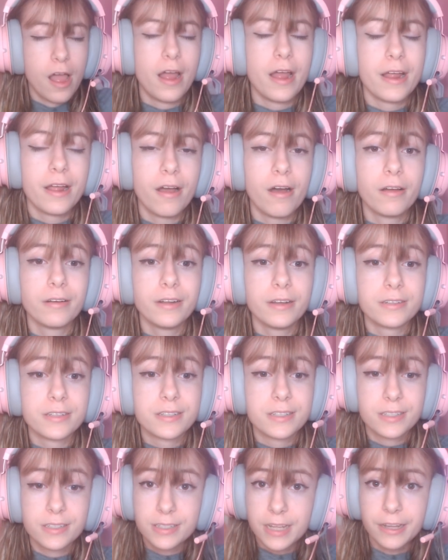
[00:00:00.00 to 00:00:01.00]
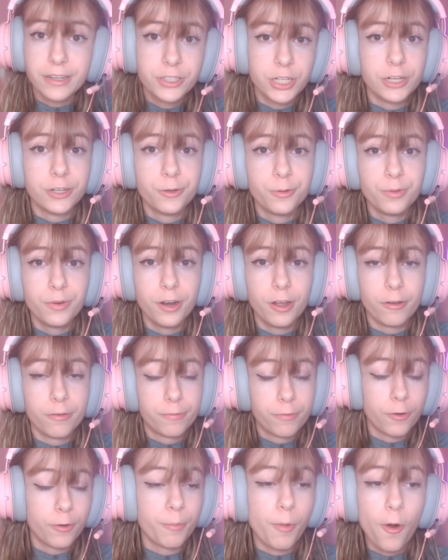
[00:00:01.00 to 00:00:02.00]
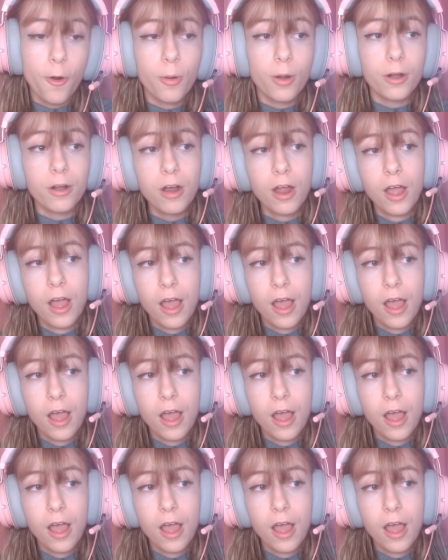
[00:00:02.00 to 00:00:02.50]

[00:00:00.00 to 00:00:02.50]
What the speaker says: And stay tuned for more.